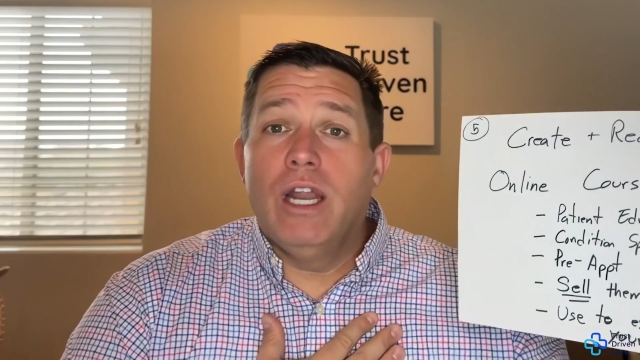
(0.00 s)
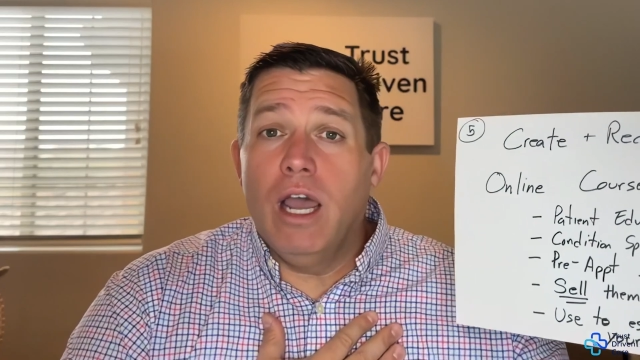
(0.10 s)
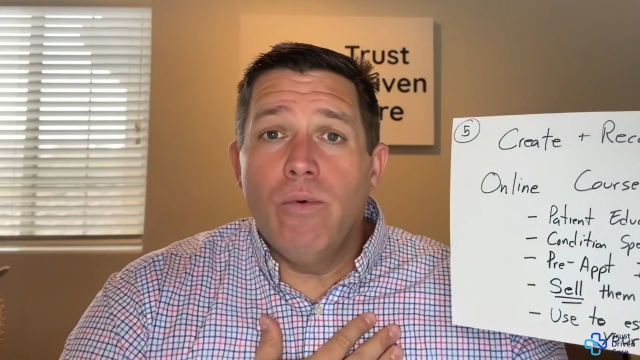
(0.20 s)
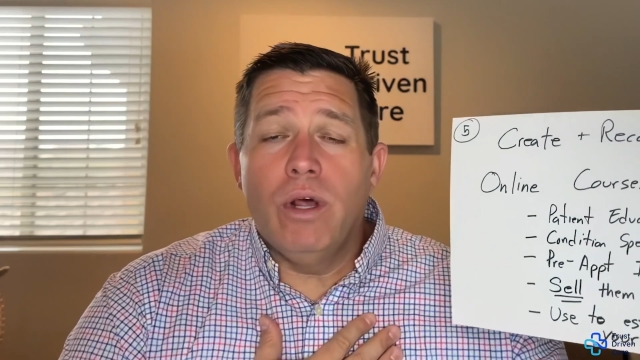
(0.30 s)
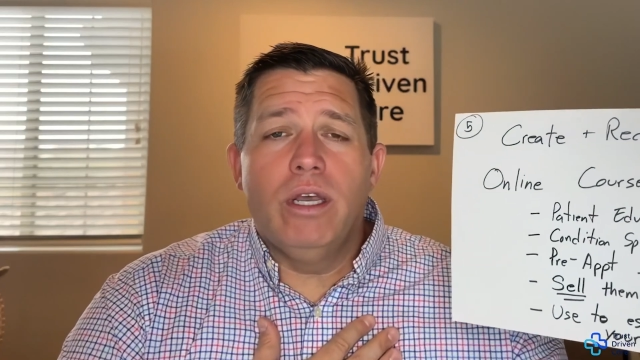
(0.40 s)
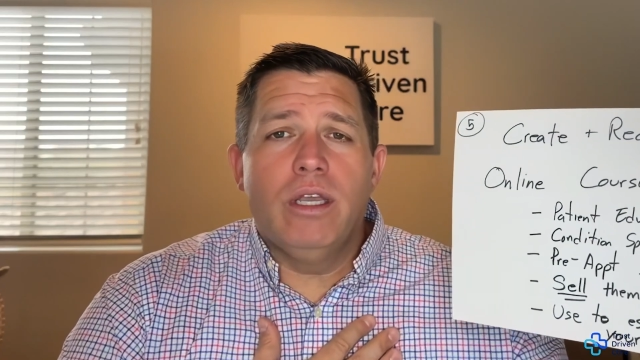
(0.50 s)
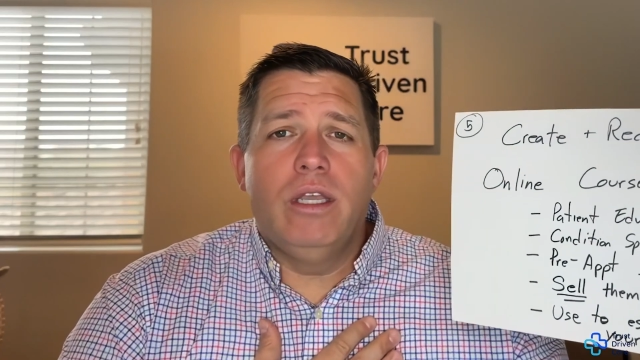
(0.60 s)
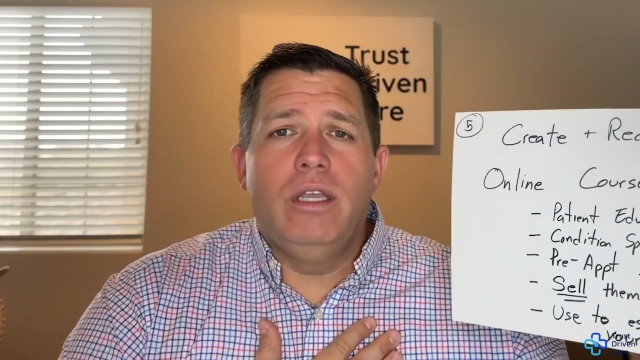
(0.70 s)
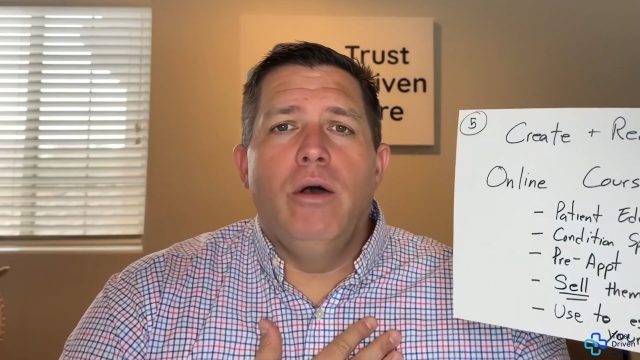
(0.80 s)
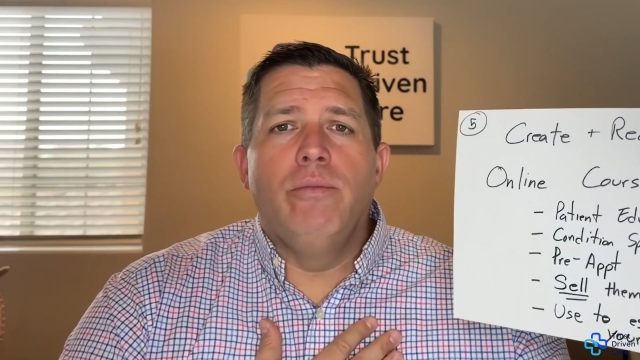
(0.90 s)
and I want
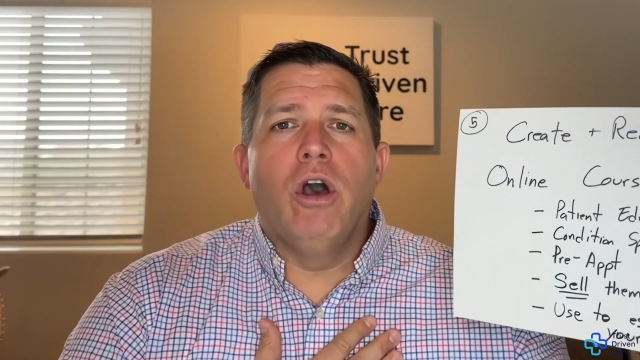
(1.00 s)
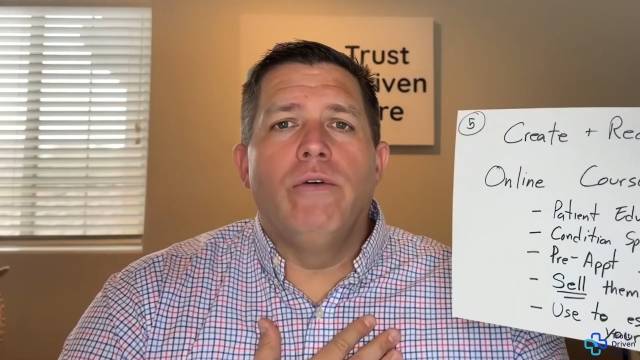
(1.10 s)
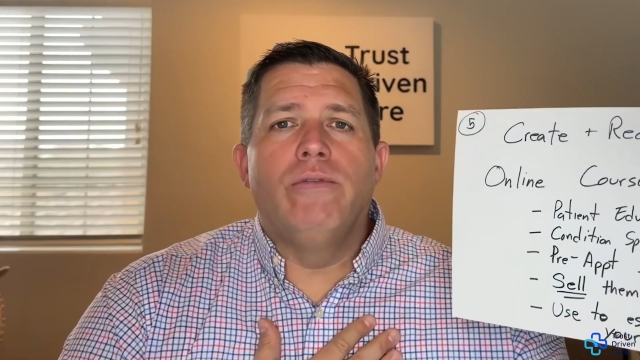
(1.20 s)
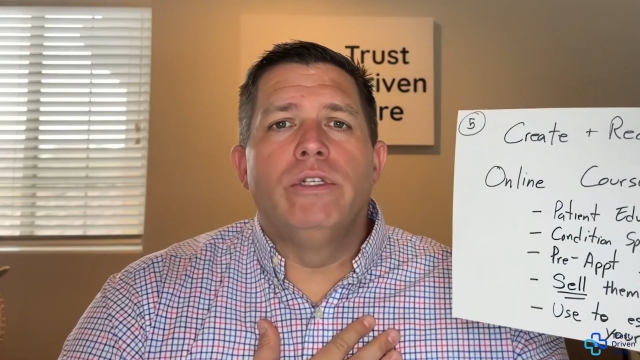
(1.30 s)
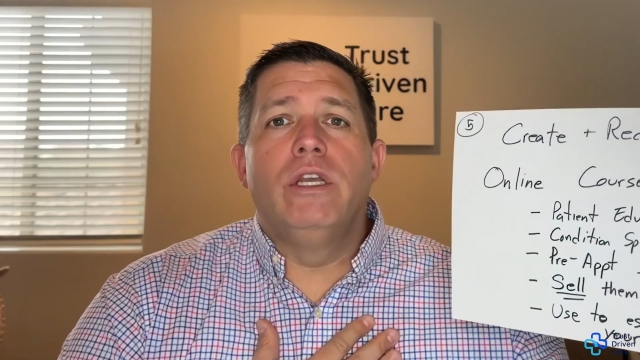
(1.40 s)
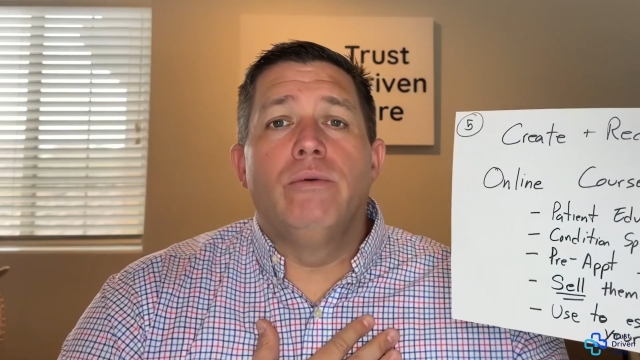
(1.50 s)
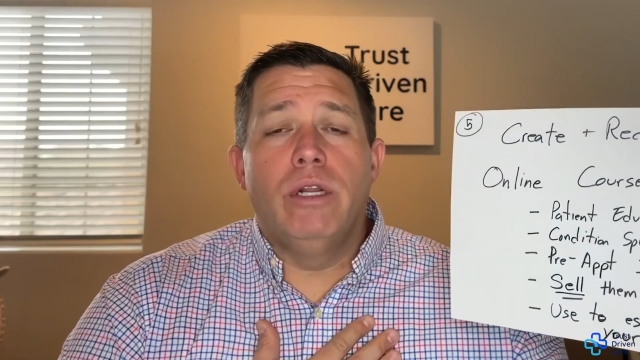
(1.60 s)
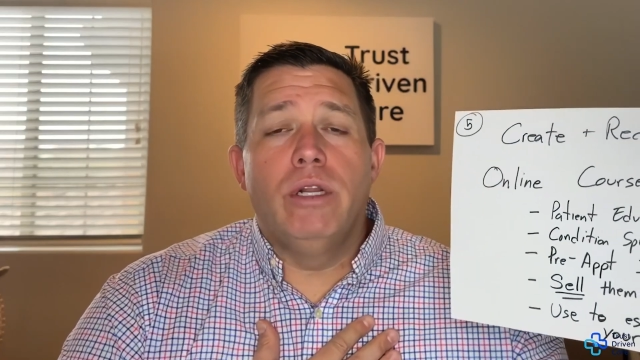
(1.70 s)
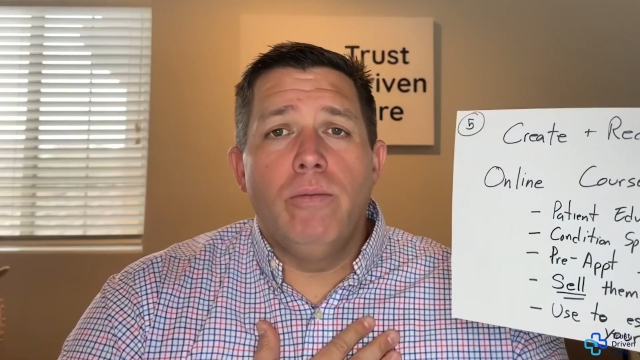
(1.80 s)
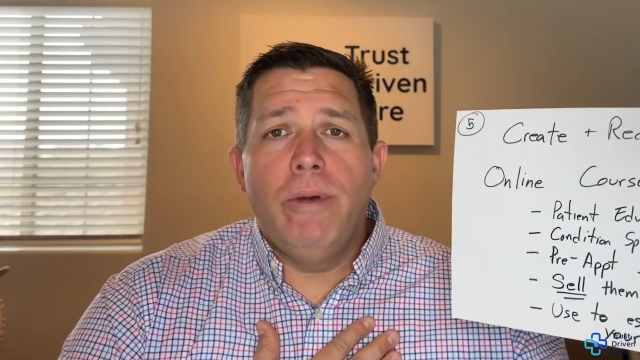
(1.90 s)
to help golfers get
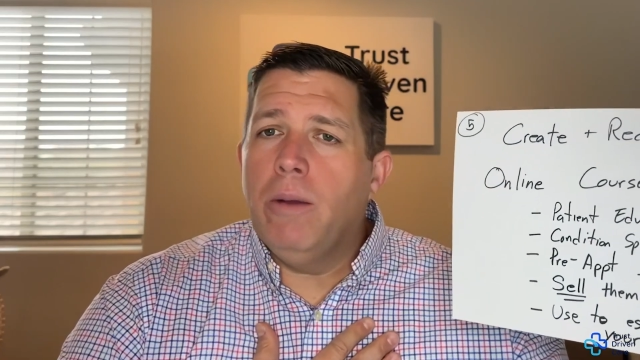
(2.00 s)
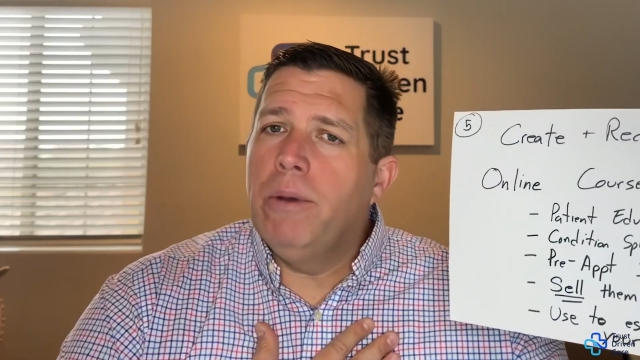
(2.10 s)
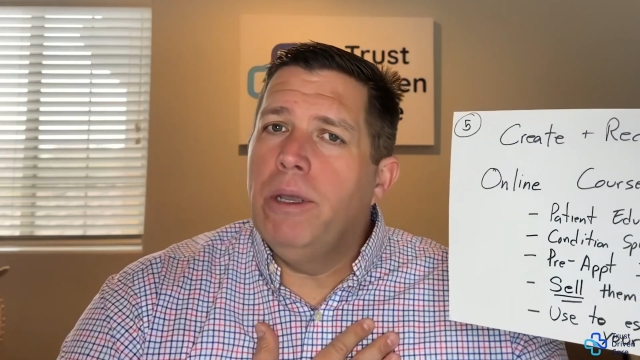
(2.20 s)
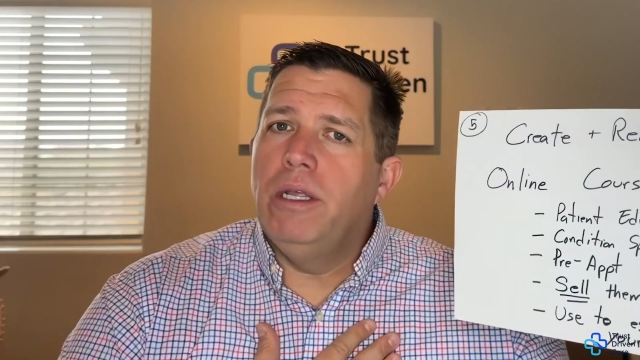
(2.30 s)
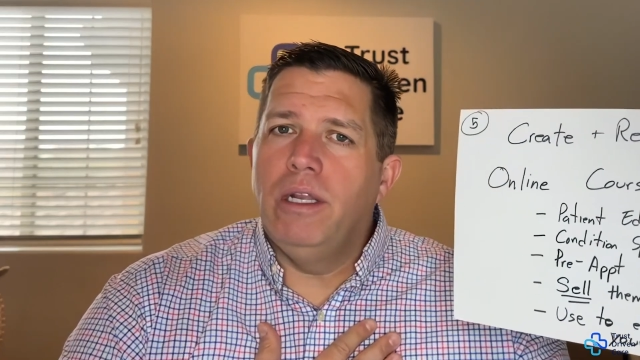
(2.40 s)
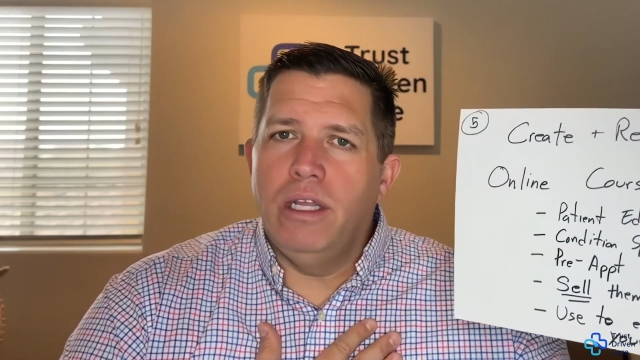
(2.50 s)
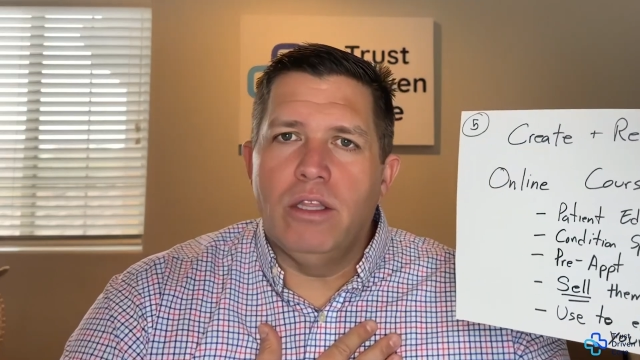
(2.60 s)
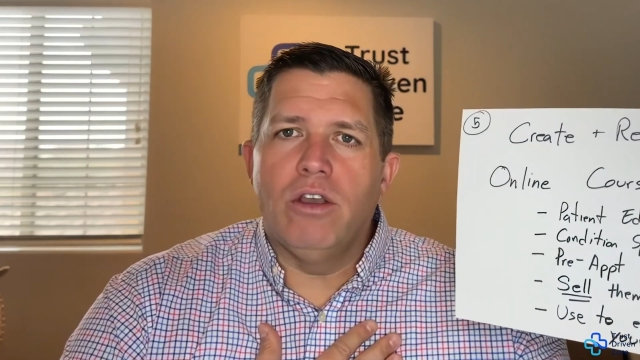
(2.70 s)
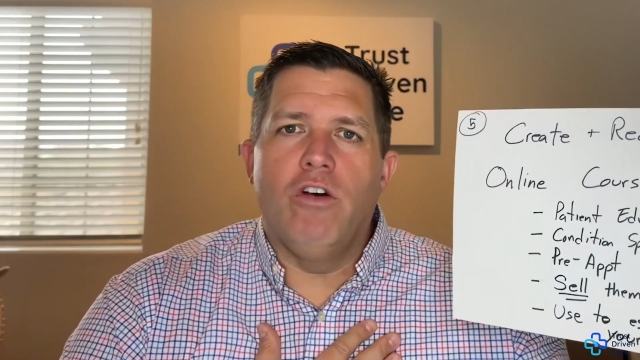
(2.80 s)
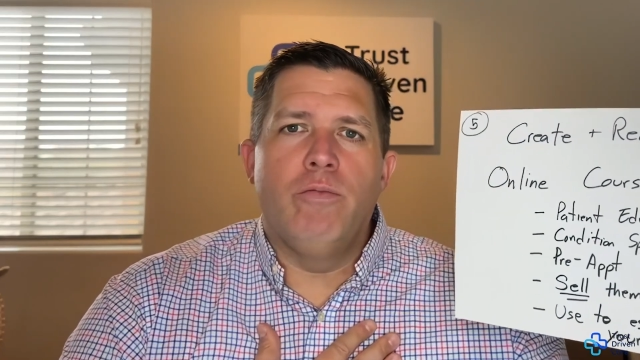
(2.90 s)
rid of low back pain and hit
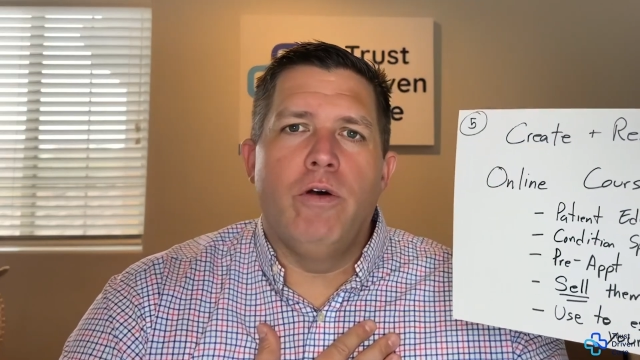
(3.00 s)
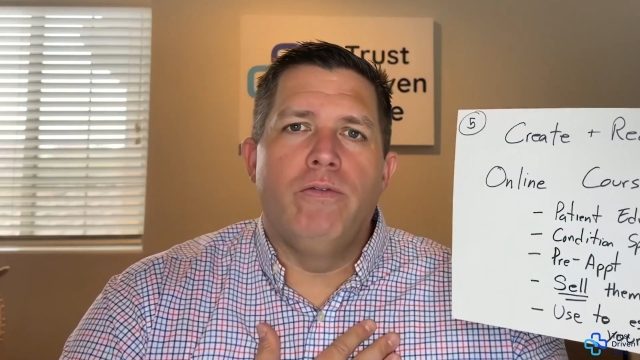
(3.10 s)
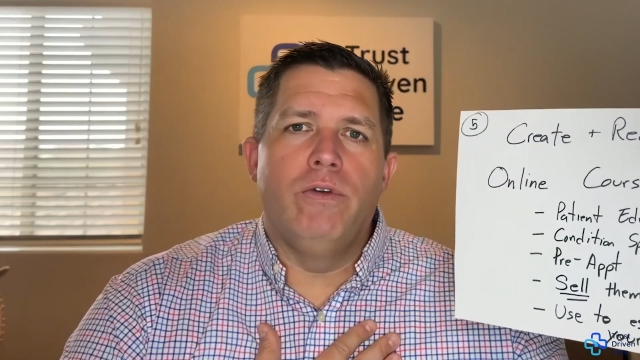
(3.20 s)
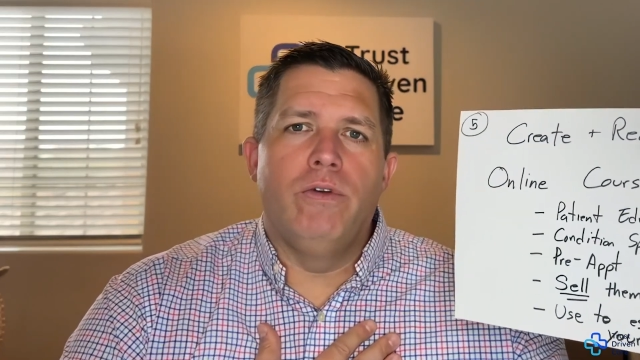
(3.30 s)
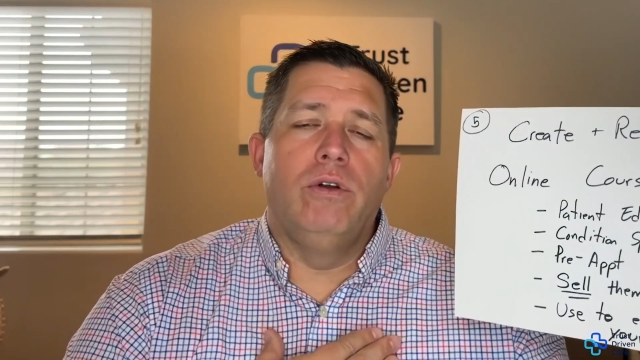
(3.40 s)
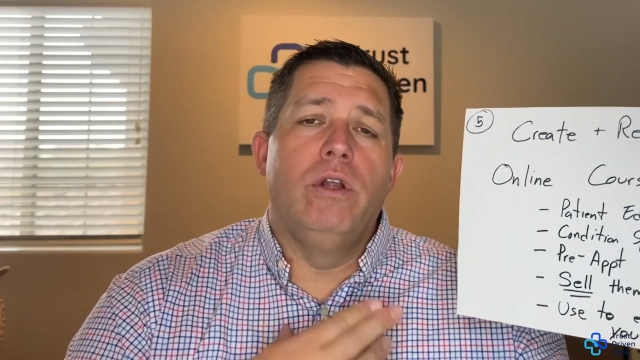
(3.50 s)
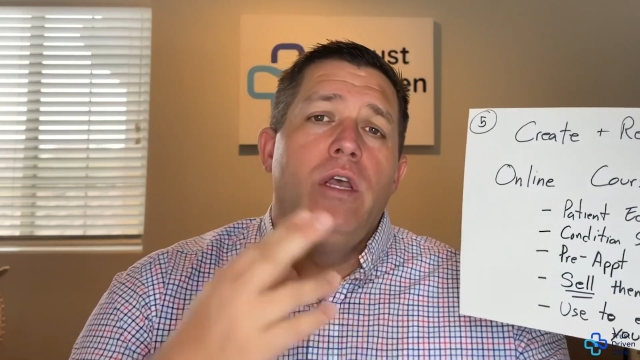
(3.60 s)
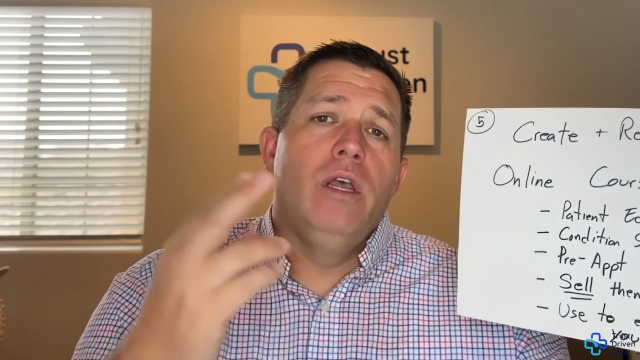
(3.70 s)
the golf ball further.